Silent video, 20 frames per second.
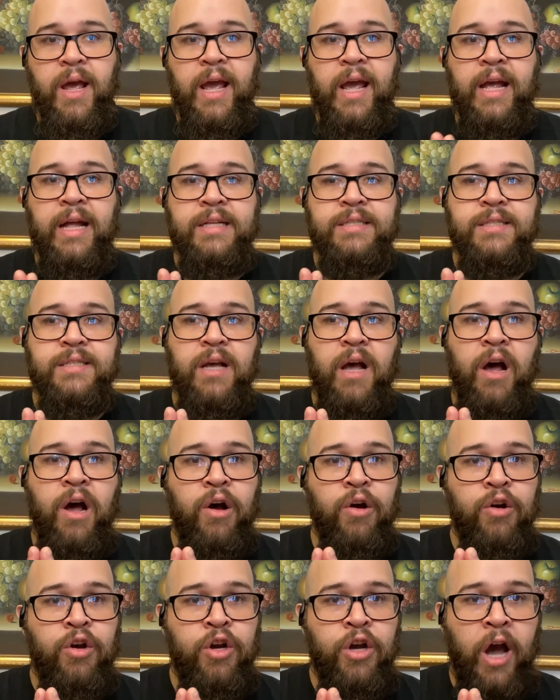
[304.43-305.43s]
It's
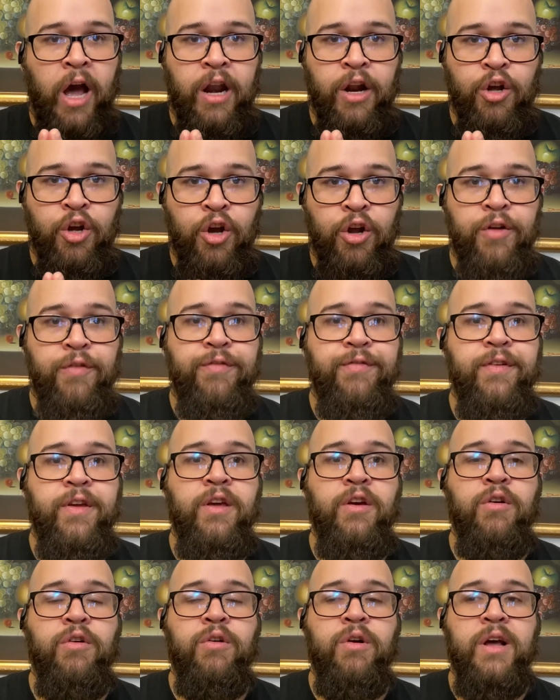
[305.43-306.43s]
got a good
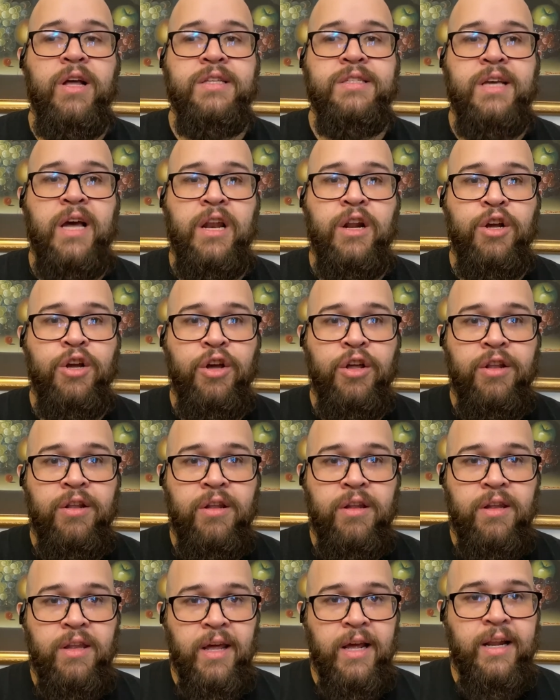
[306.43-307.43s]
feel. It's got a good
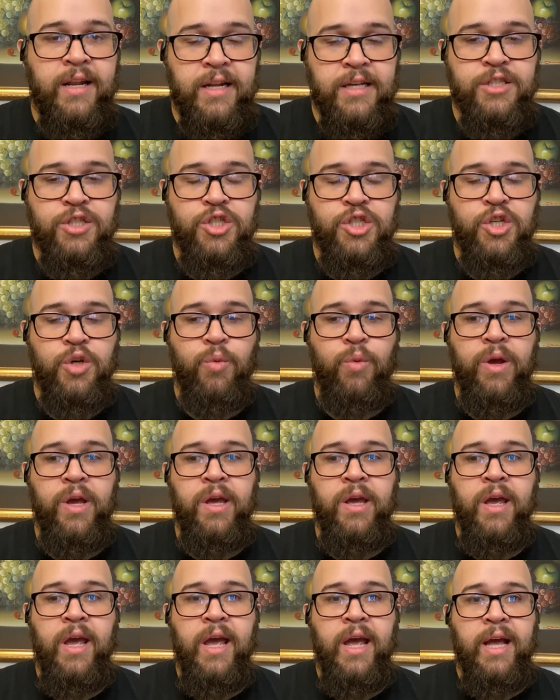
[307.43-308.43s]
thickness to
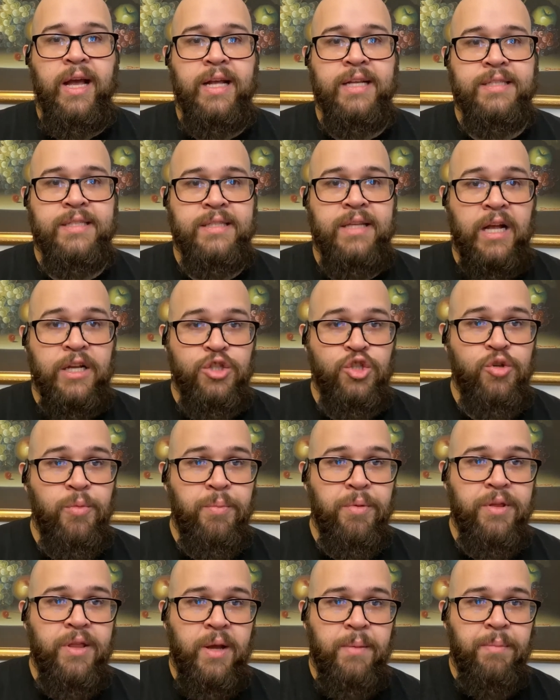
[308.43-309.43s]
it. It's not
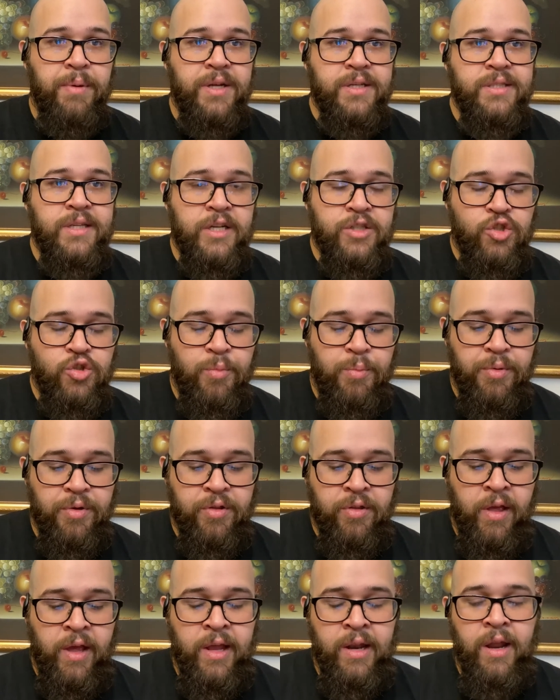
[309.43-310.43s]
super thick, but it's not super
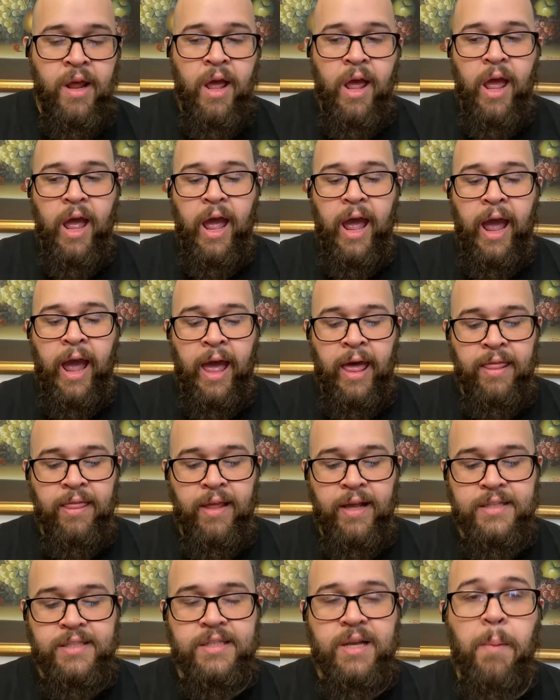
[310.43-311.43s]
thin. And
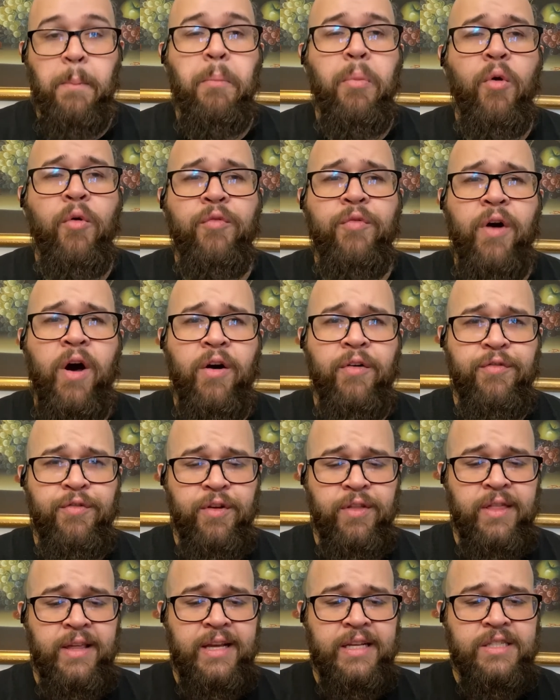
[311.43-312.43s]
the scent profile for
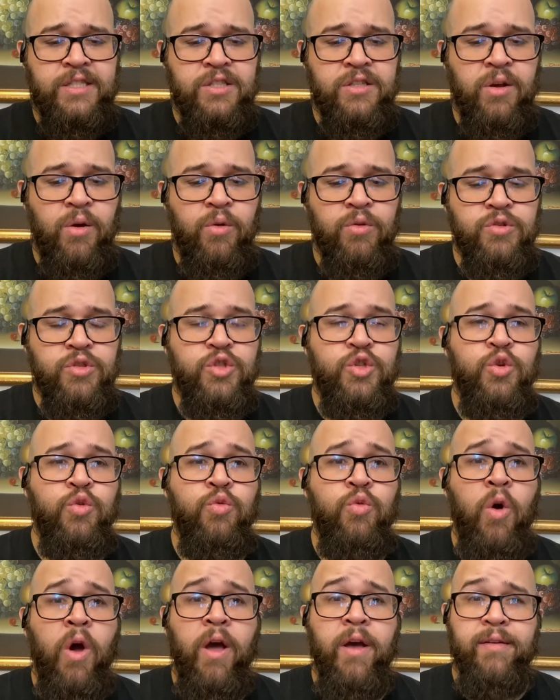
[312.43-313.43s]
these
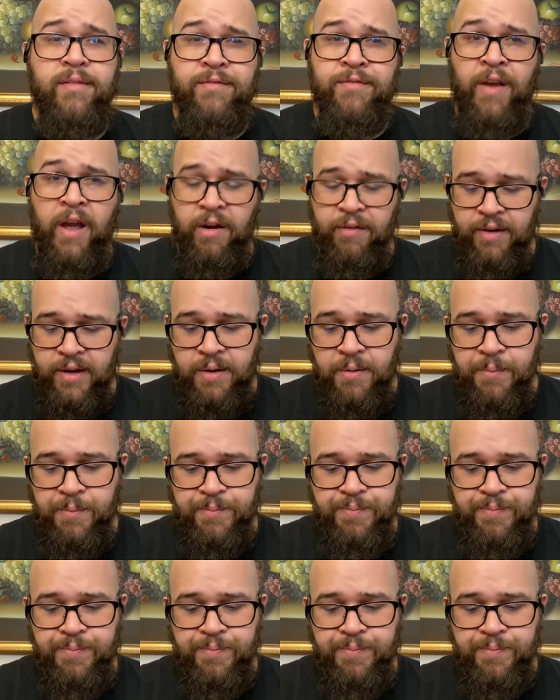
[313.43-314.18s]
two vary.